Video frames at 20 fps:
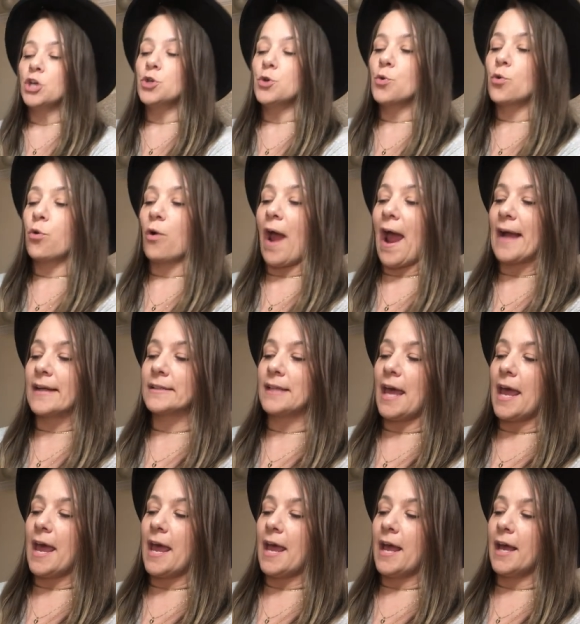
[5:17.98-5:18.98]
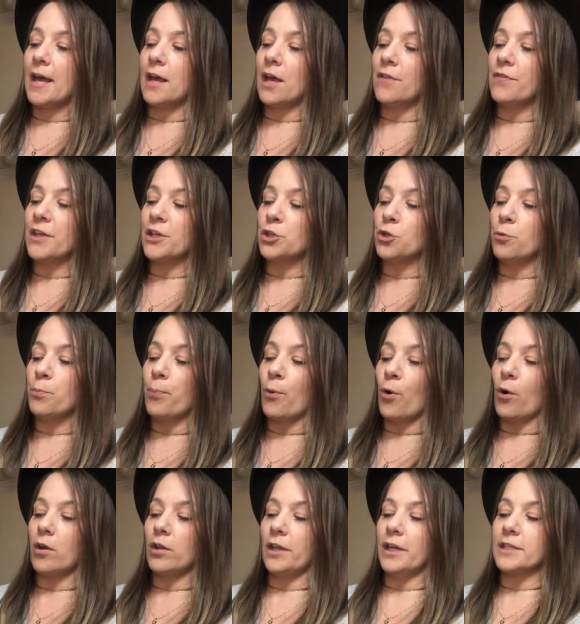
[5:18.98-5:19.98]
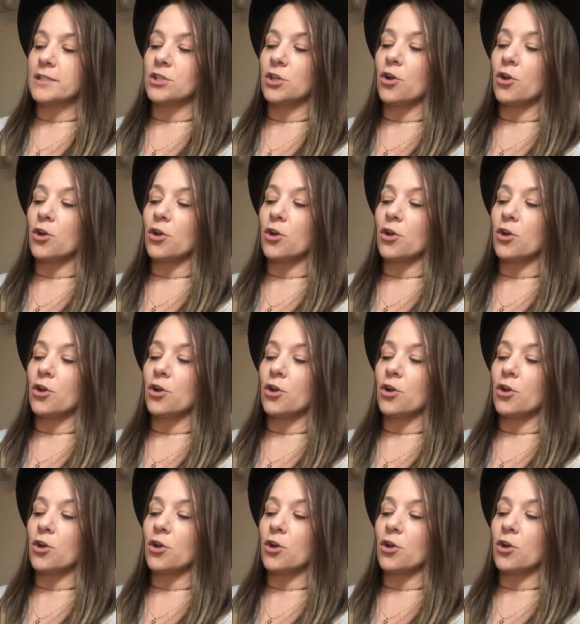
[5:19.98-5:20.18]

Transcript: you crack the egg, then you boil it.